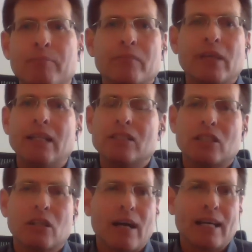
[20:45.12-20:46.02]
And
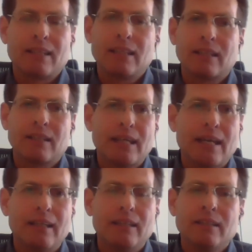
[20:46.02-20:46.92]
so I think
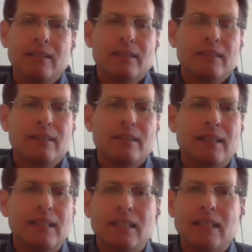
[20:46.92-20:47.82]
that
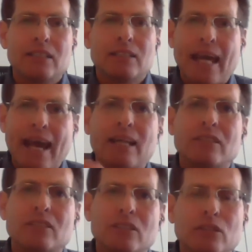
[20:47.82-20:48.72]
it just adds
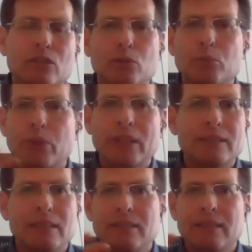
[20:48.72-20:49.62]
to
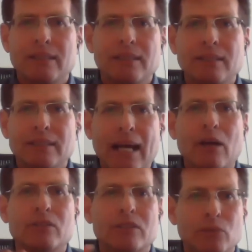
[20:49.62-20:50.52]
pre-existing
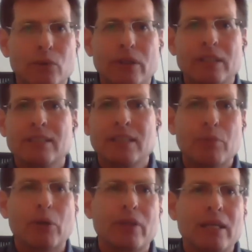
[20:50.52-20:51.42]
doubts and worries that
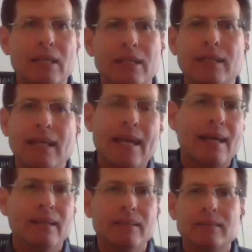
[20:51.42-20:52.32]
both he
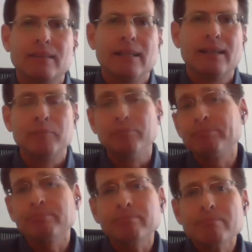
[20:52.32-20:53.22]
and
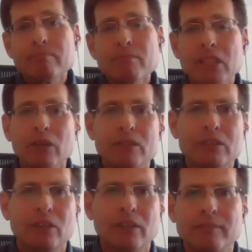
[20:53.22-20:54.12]
his
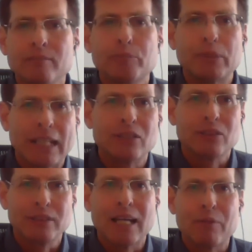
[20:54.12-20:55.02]
current potential
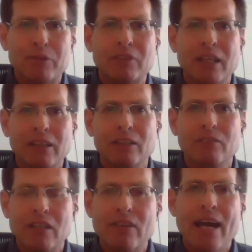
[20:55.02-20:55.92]
adoptive caregiver
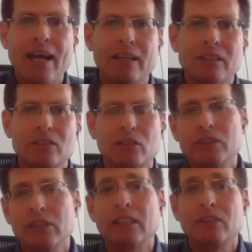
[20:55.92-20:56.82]
have had, and so it's
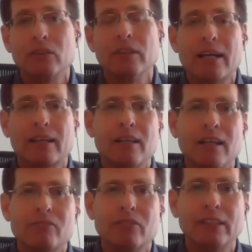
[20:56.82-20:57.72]
leading to a lot of
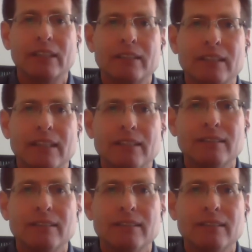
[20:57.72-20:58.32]
conflict, and